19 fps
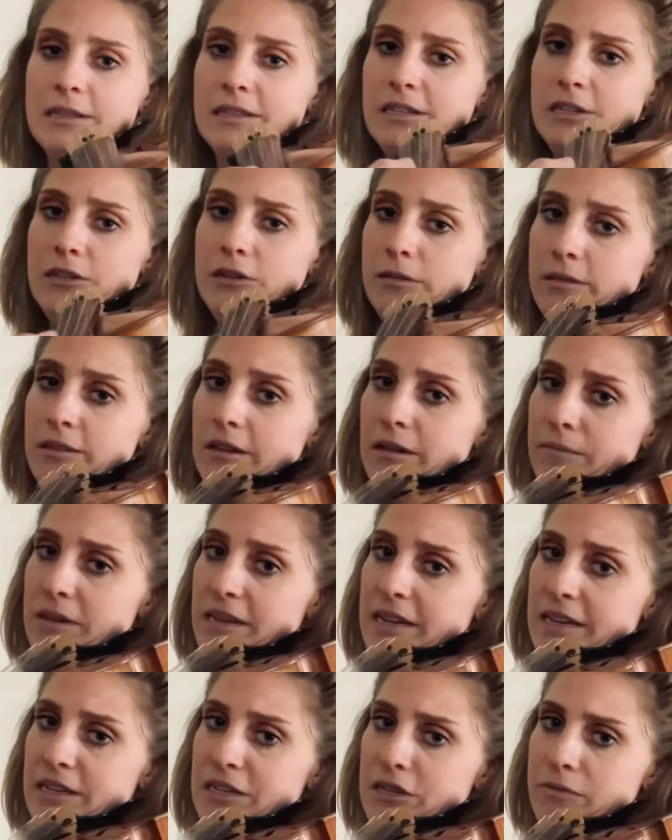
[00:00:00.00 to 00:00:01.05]
let your thumb
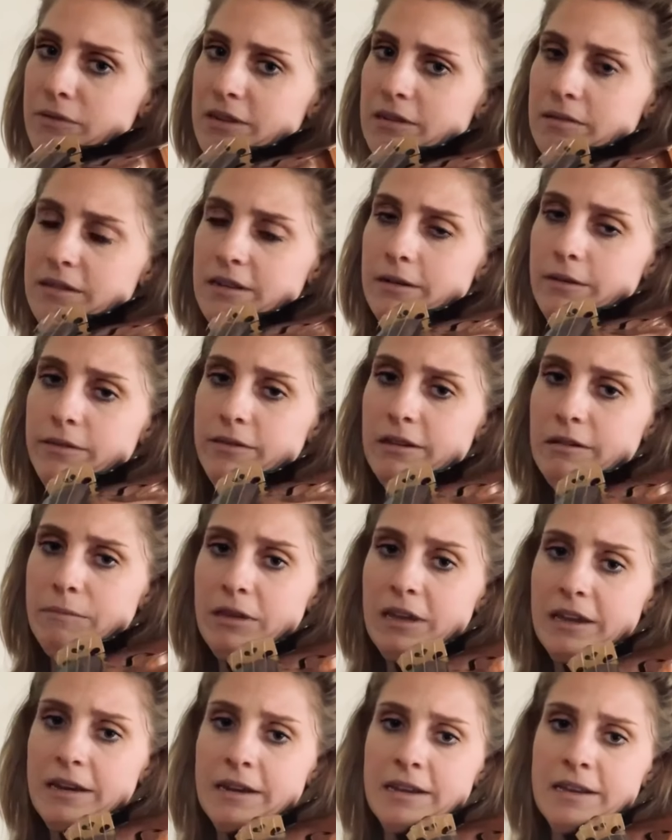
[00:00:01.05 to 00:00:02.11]
hang too. We don't need our thumb
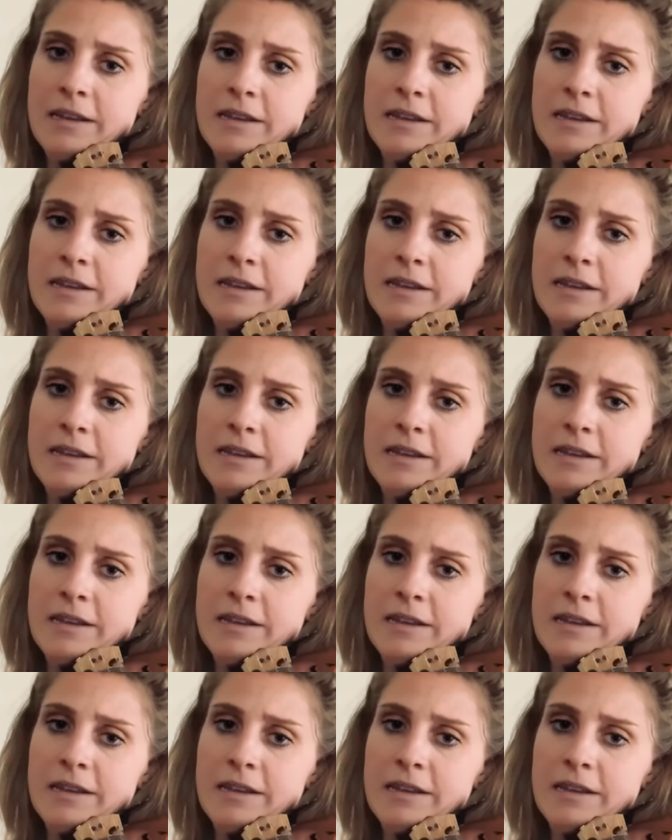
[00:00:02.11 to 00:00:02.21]
yet.